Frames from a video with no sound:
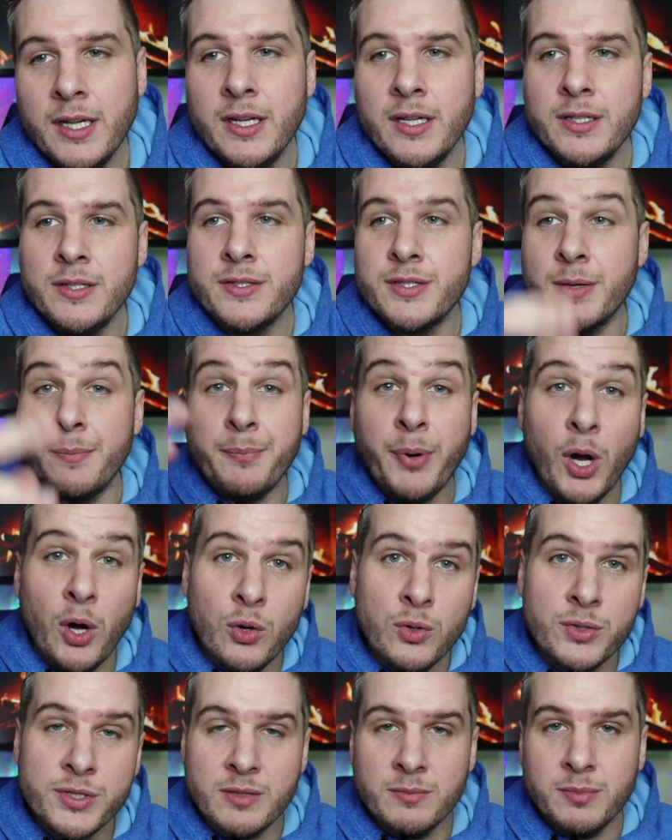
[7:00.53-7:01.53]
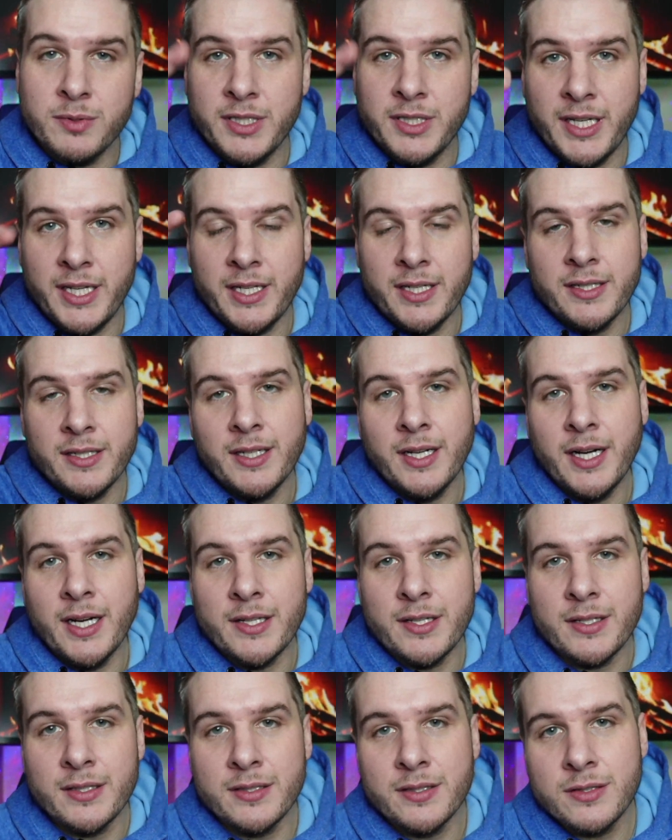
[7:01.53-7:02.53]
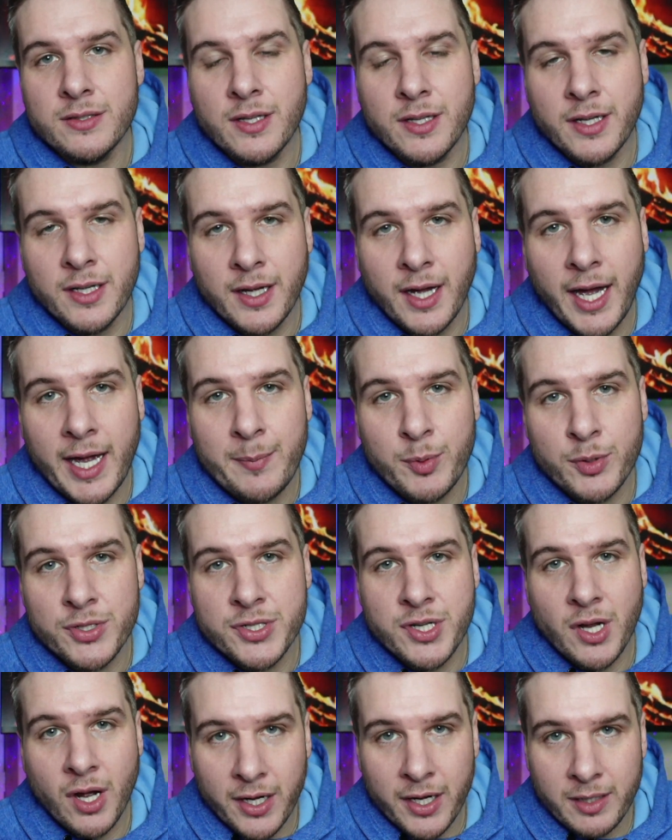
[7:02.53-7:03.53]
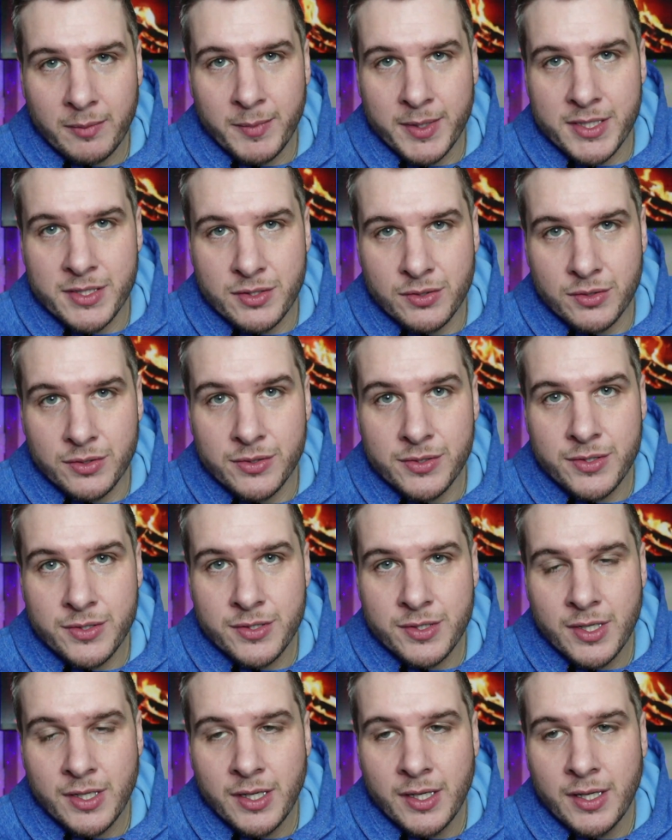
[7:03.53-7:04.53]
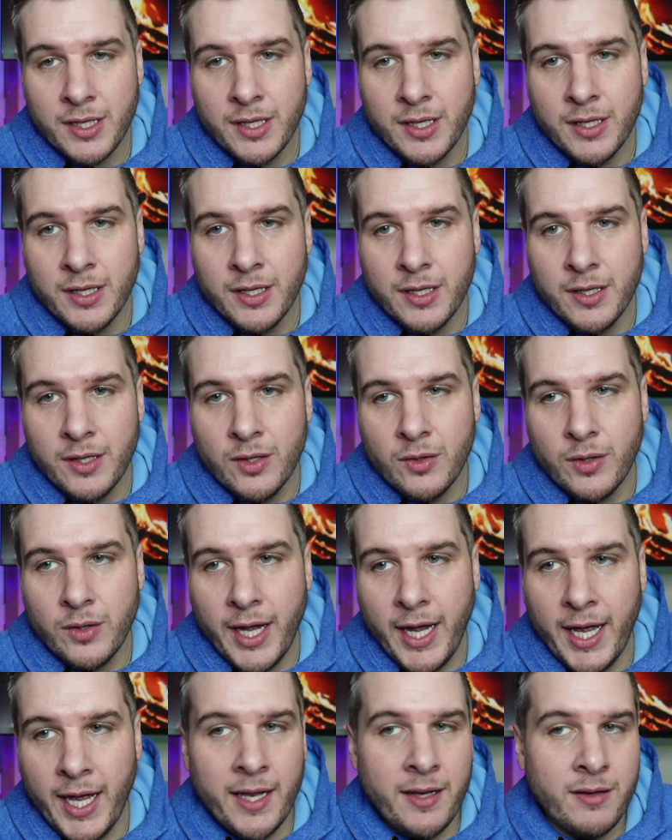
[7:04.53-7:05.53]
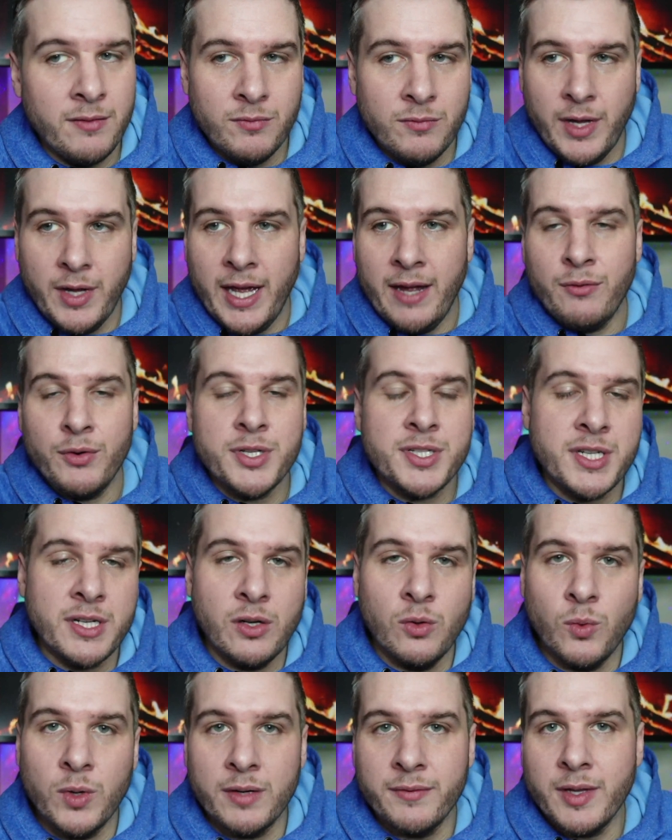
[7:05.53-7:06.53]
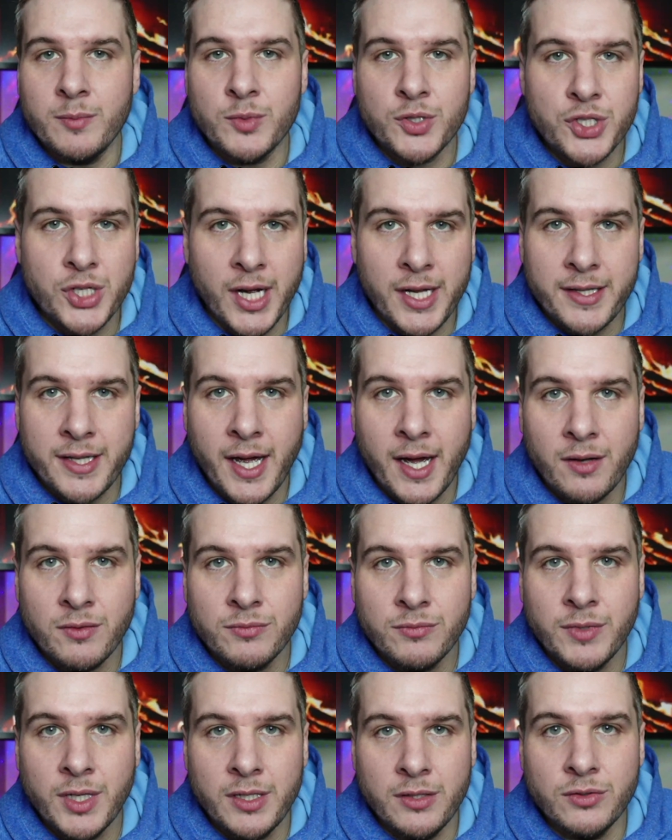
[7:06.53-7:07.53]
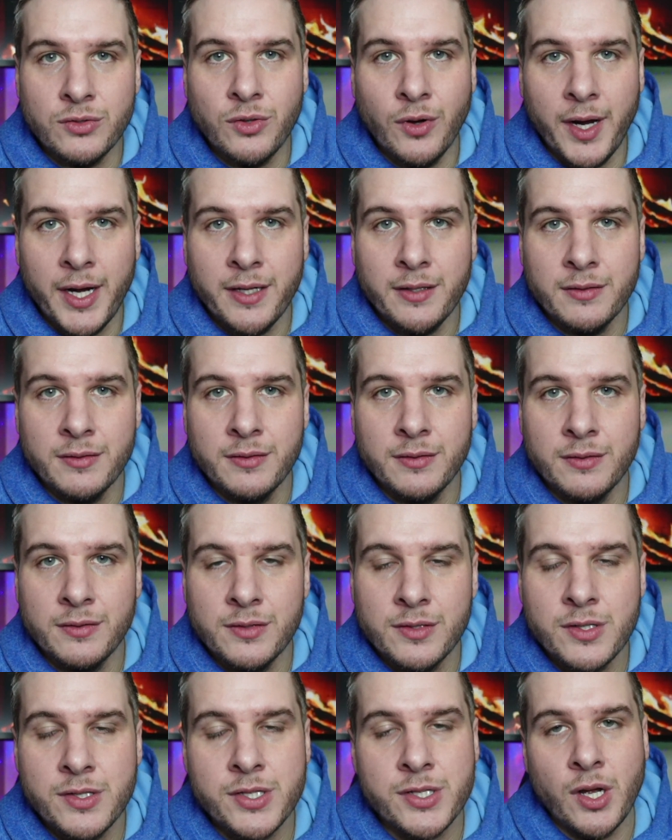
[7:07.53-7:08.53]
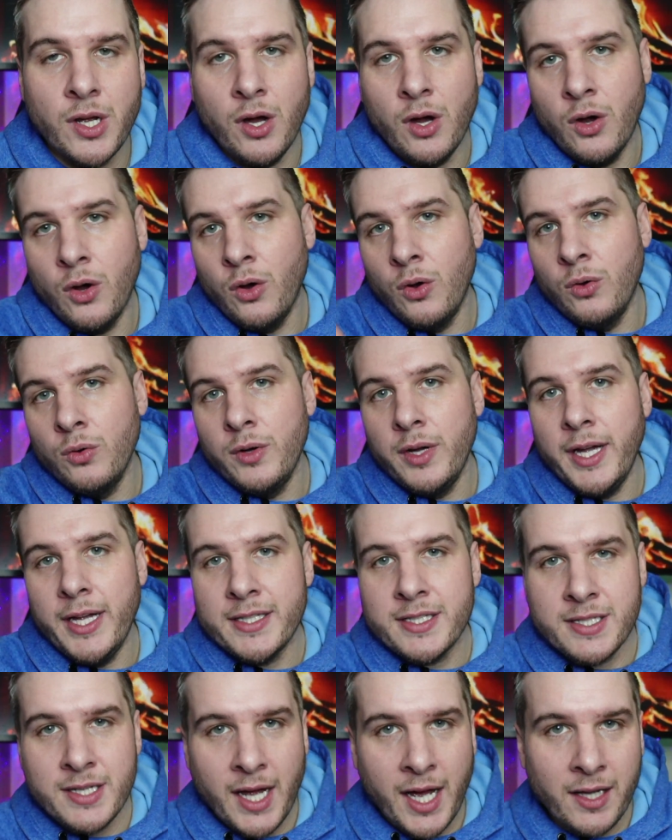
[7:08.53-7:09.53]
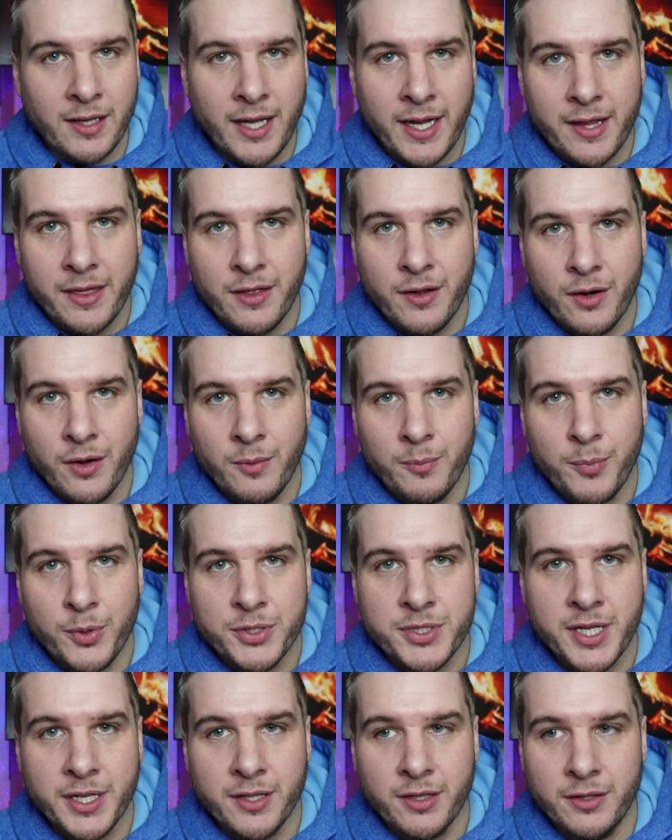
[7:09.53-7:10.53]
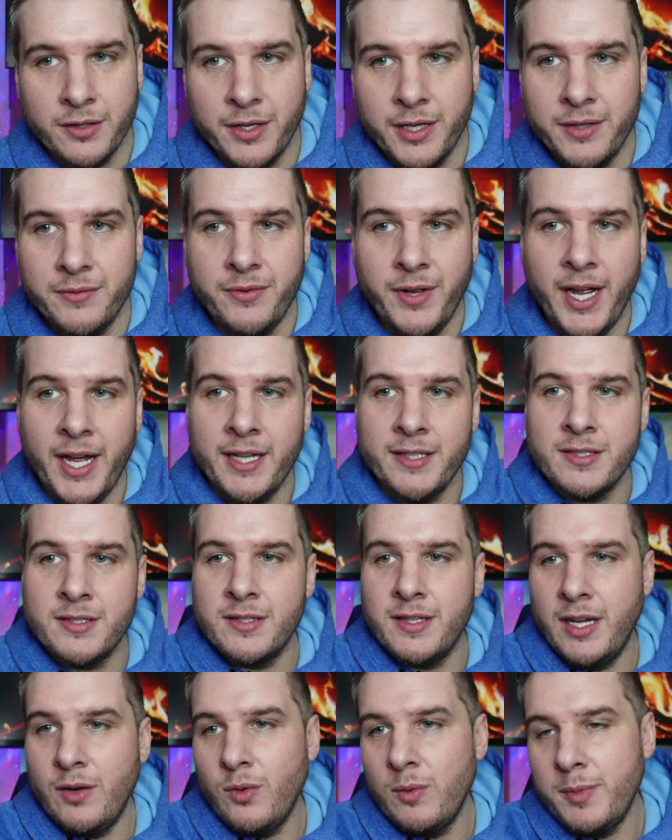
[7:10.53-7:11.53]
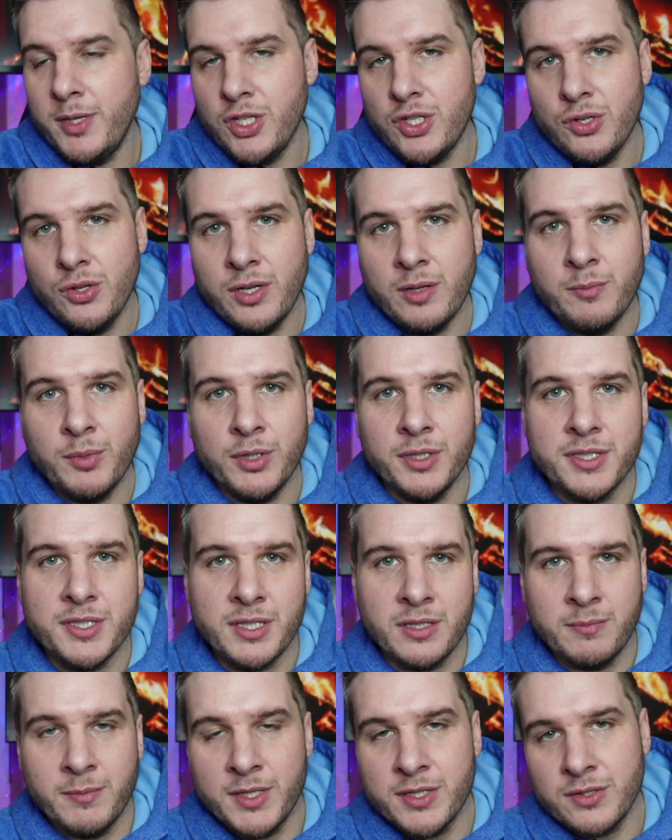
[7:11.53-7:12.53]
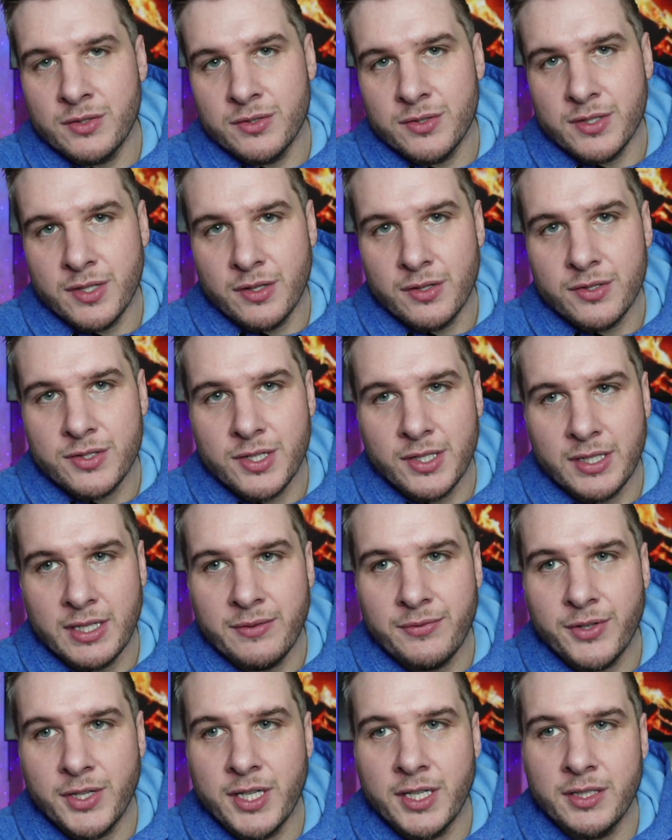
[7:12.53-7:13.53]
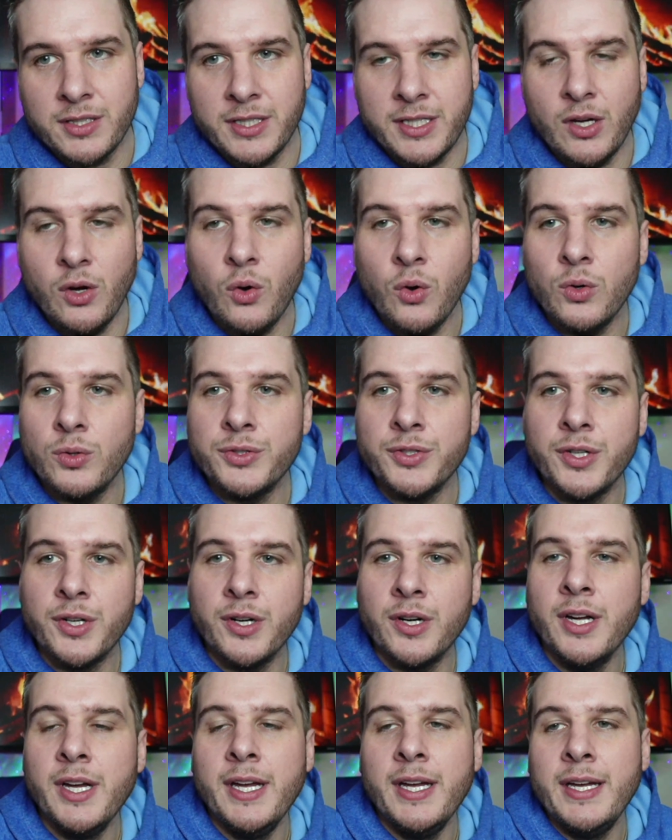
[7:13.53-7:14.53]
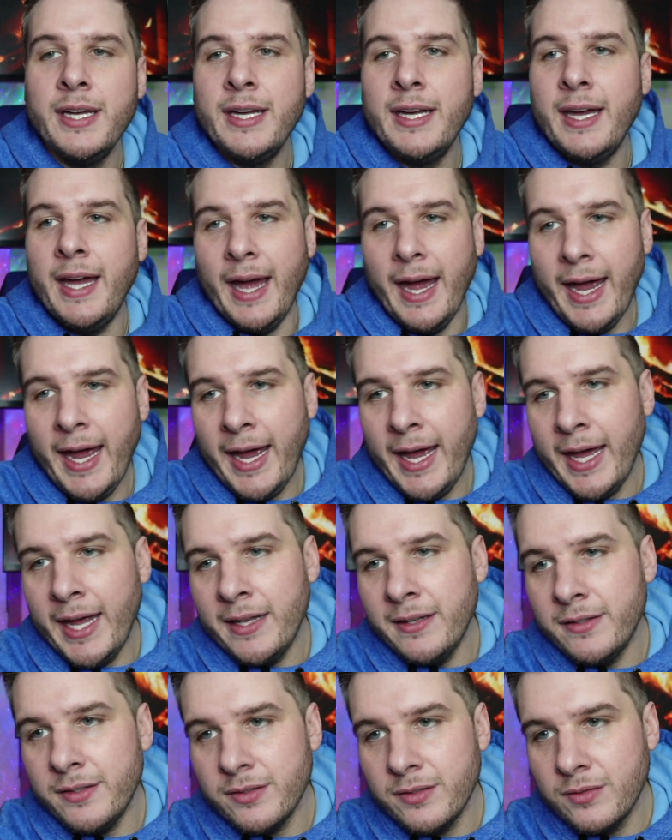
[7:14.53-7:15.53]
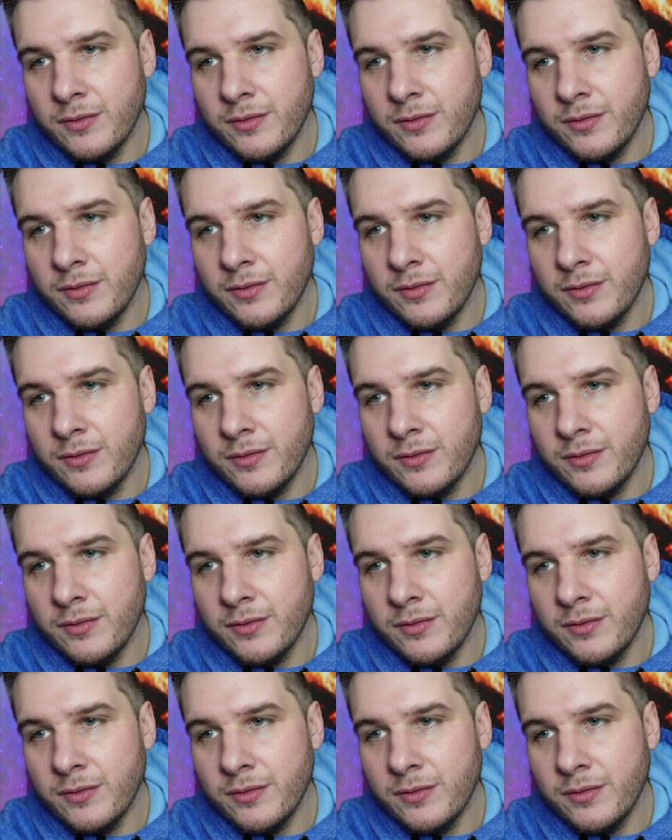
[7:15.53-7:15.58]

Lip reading: supposedly hypersonic missiles, and every single one of them was shot down in Ukraine. So it's not like they're particularly advanced. They would be shooting ballistic missiles that are significantly older. And